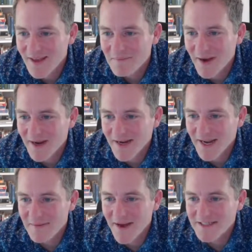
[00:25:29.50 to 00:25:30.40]
Man, I
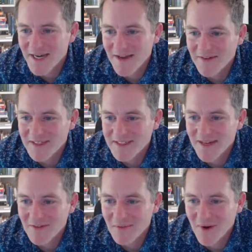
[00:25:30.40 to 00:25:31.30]
can't imagine having
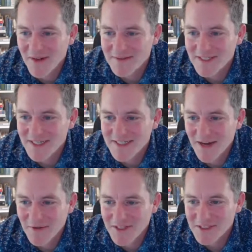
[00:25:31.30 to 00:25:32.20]
7 1FZs
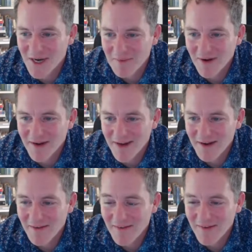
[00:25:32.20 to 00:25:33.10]
out in the shop right
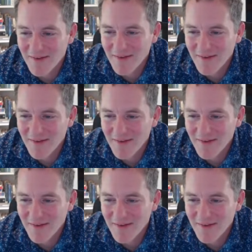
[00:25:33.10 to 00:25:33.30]
now.